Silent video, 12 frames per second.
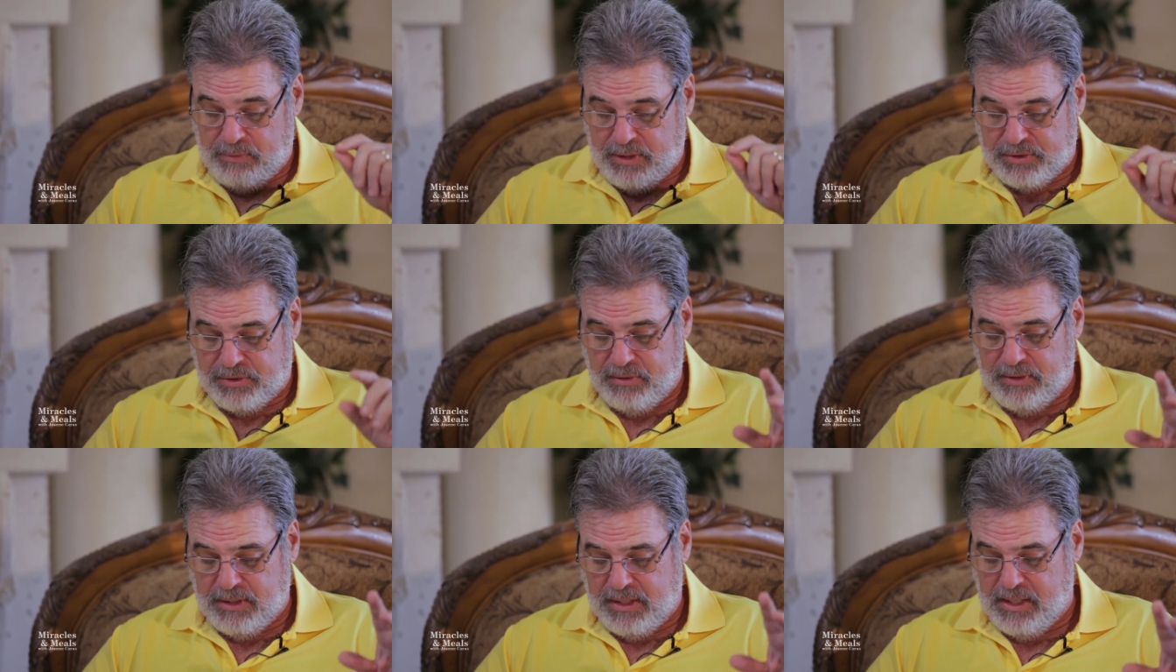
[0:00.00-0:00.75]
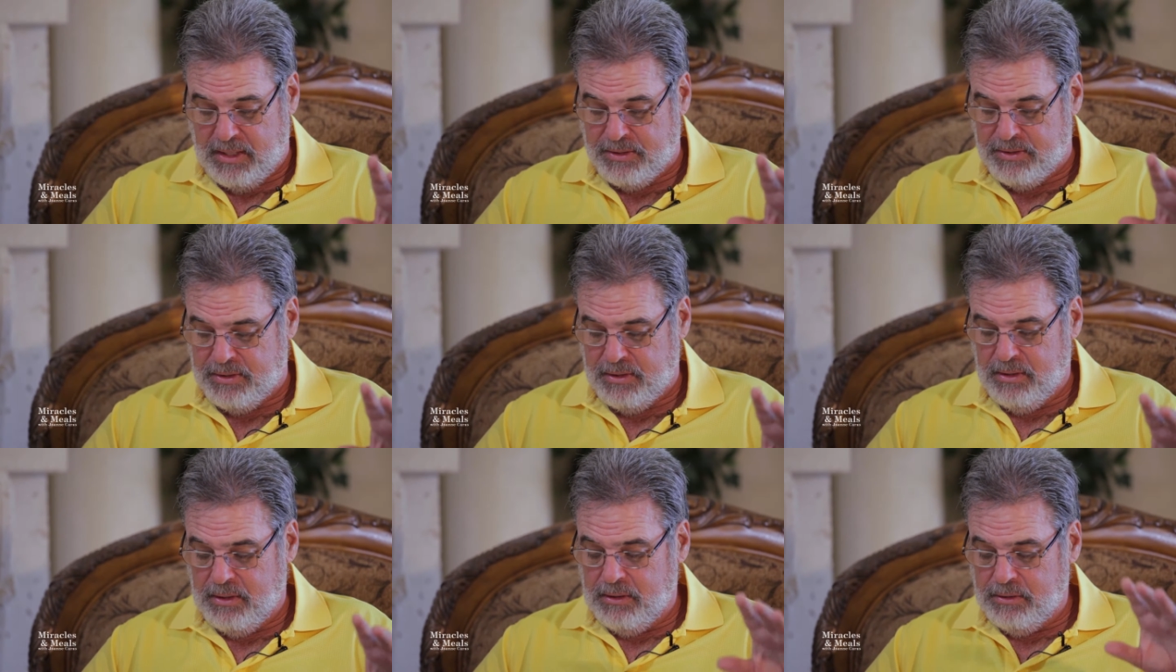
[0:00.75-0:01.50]
reassuring the kids,
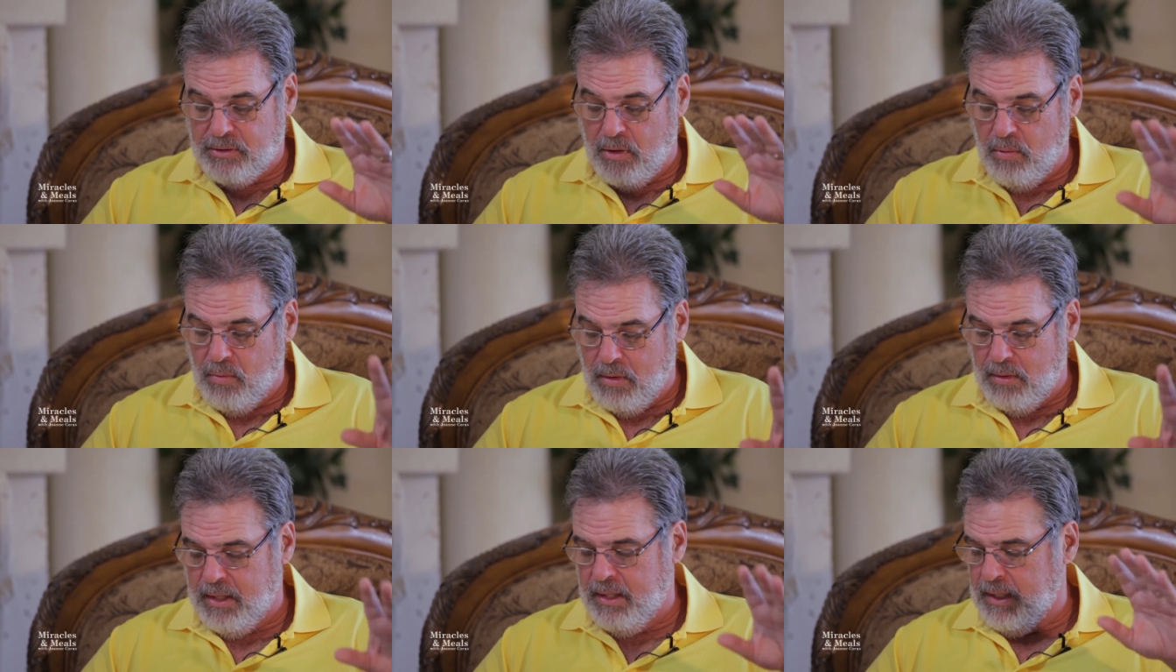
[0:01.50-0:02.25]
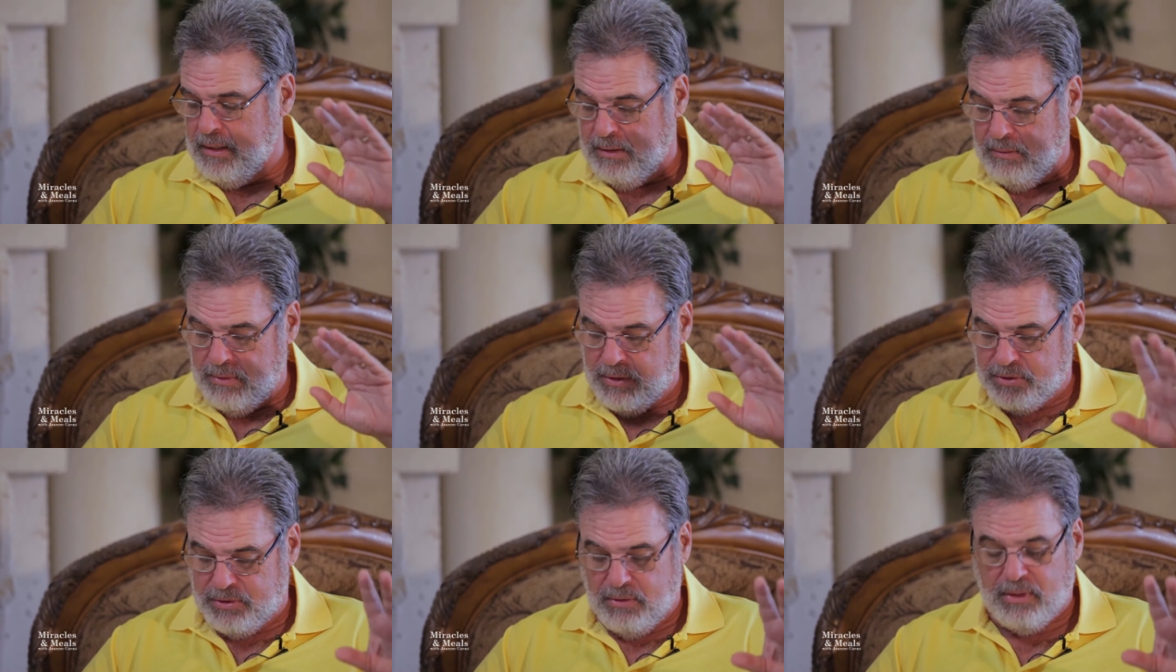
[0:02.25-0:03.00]
don't worry, and they
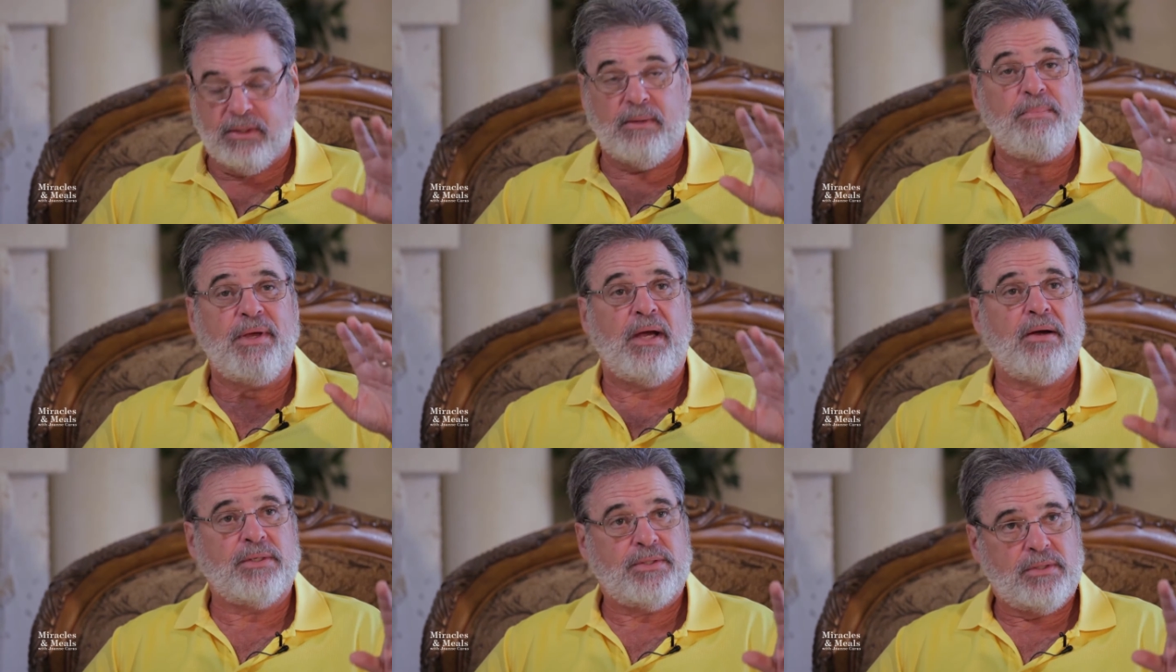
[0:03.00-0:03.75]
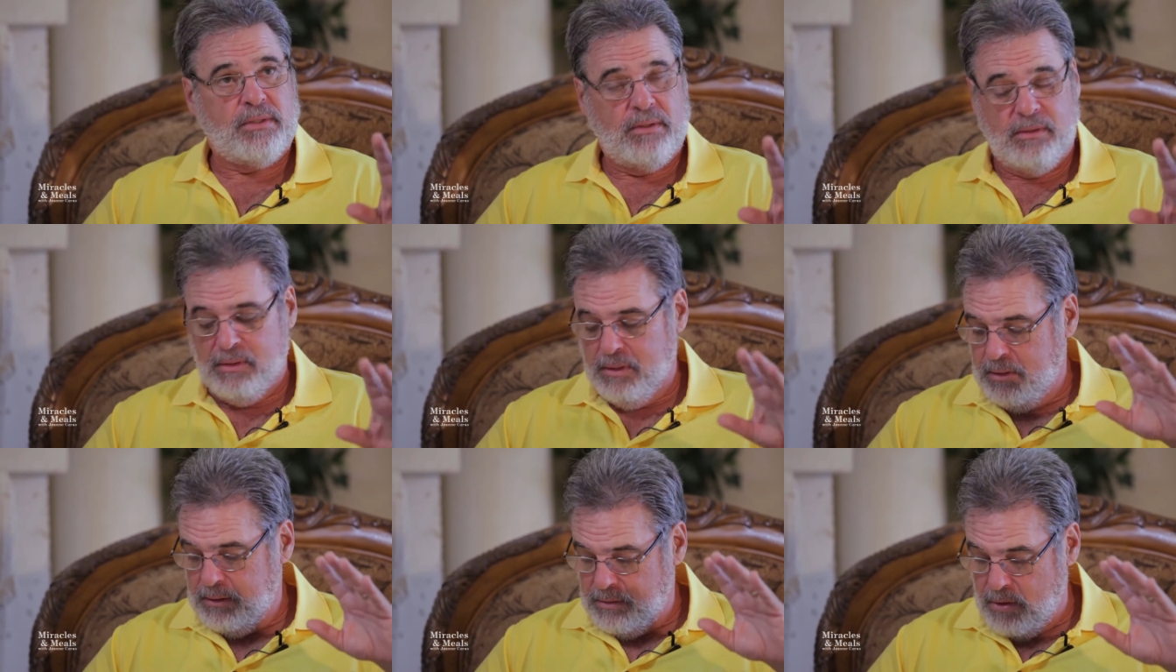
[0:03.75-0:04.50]
reassuring the parents,
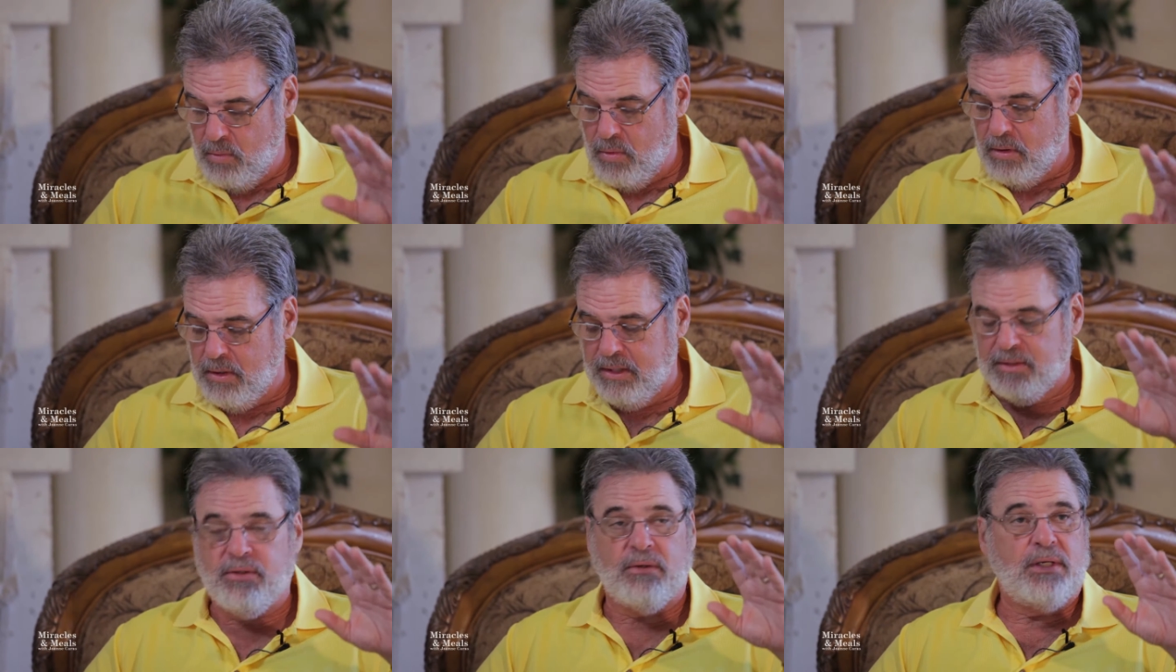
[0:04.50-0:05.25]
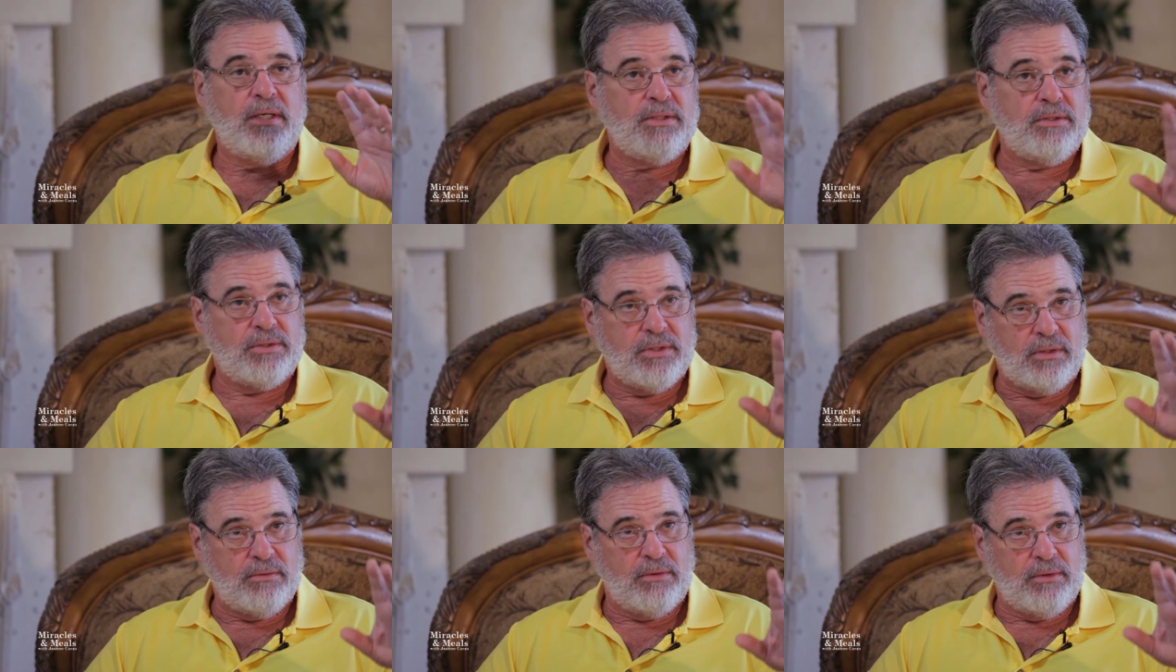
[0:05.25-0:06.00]
don't worry, your kids, your
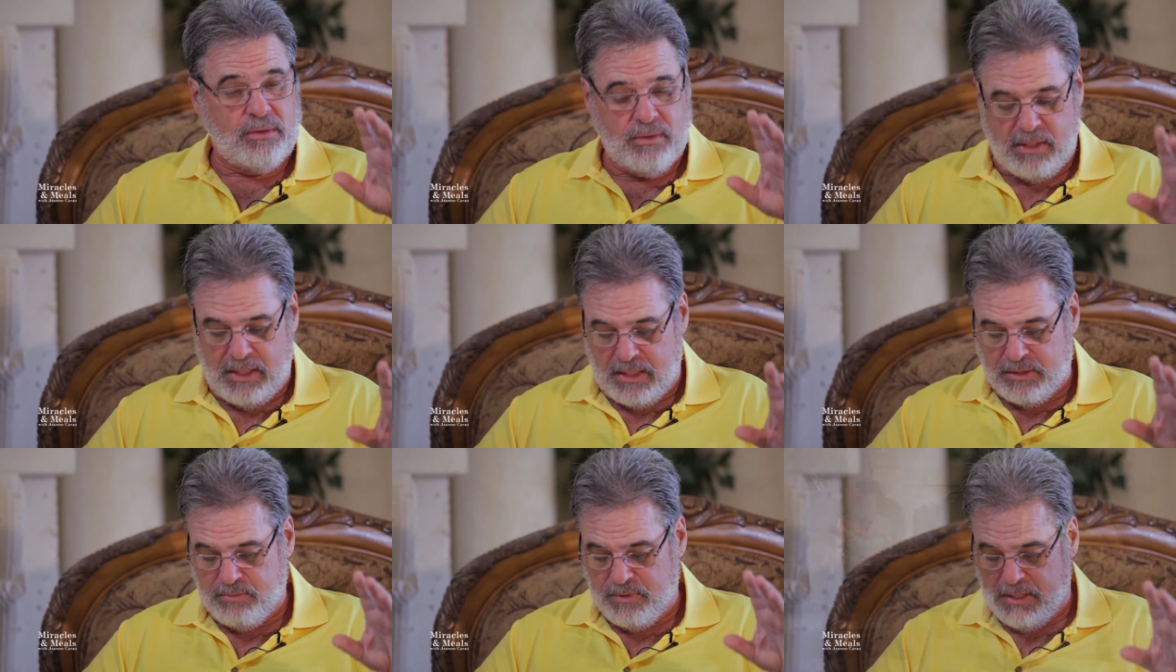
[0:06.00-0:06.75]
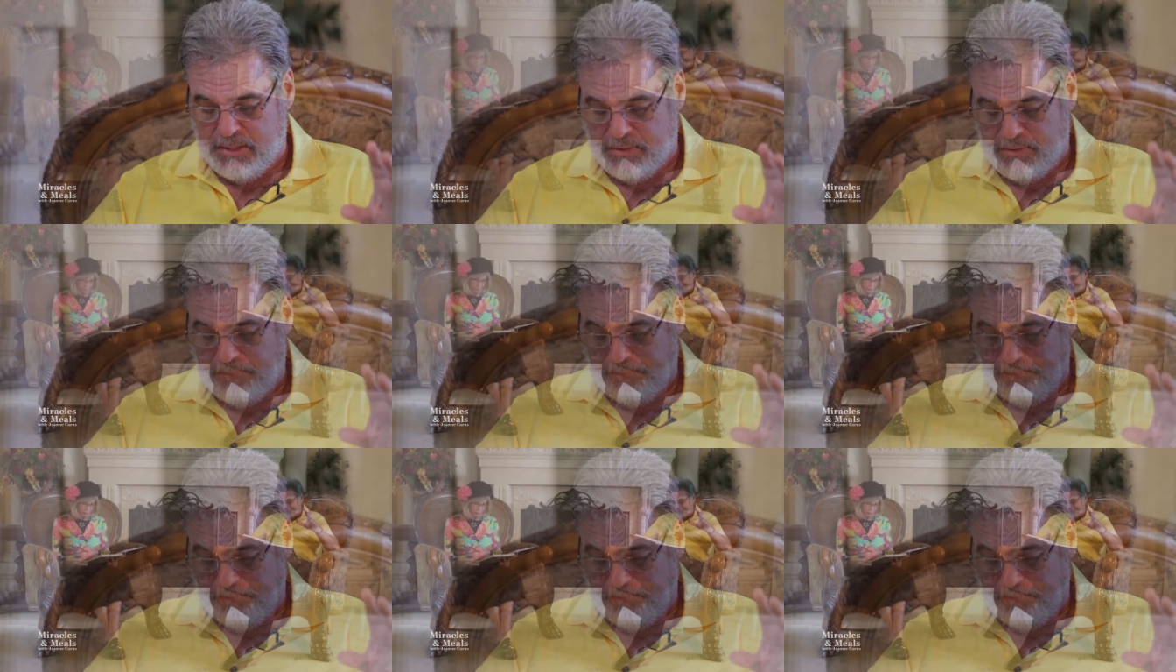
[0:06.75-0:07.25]
children are in good hands with us.